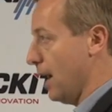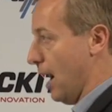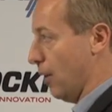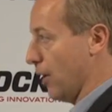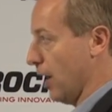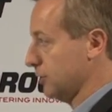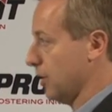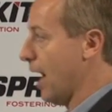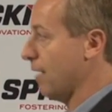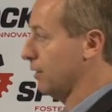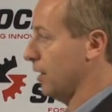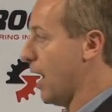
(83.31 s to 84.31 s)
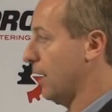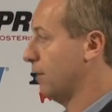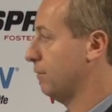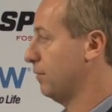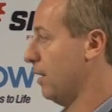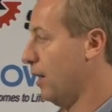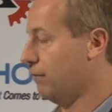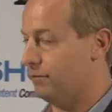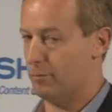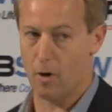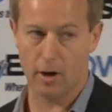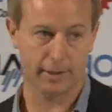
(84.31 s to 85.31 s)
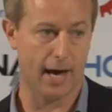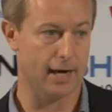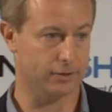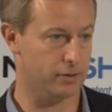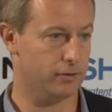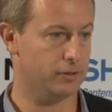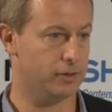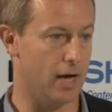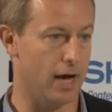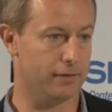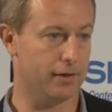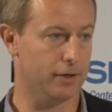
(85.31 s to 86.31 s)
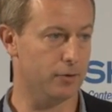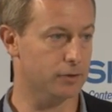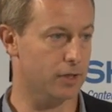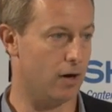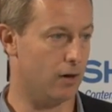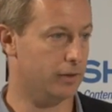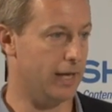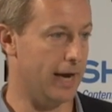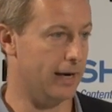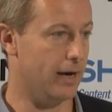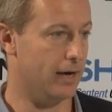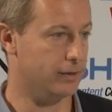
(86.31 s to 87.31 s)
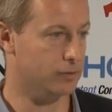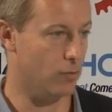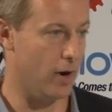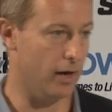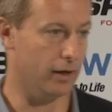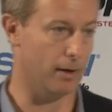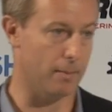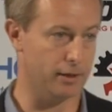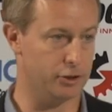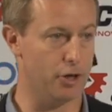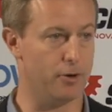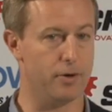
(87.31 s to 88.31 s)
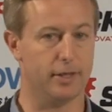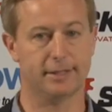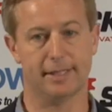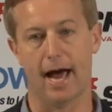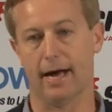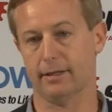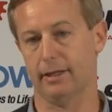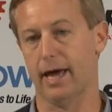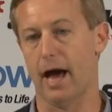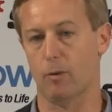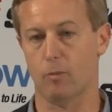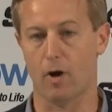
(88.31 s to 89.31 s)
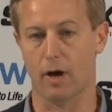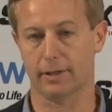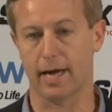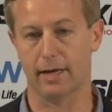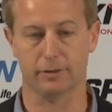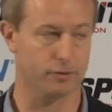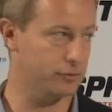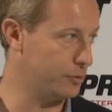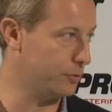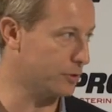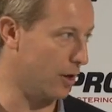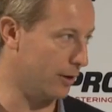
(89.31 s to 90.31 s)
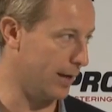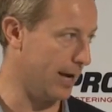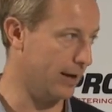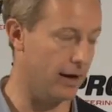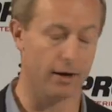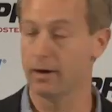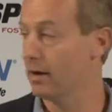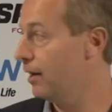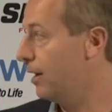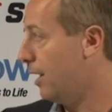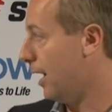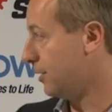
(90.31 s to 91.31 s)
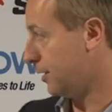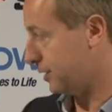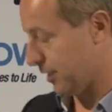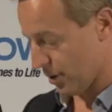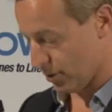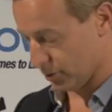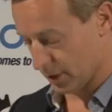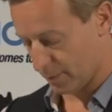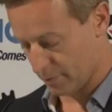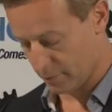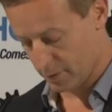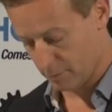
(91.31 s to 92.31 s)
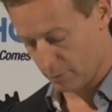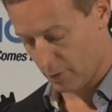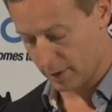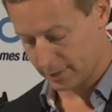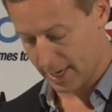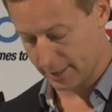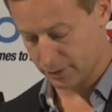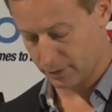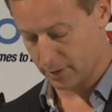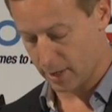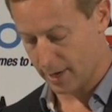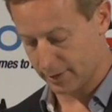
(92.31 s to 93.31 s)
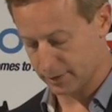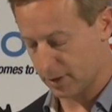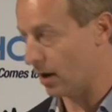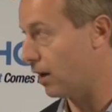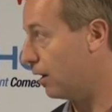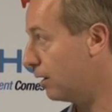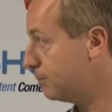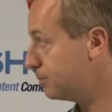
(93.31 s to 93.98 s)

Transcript: And we also have a lot of broadcasters that use our data as well. And I'm going to show you exactly how broadcasters use our data. And you can see who some of our broadcaster clients are.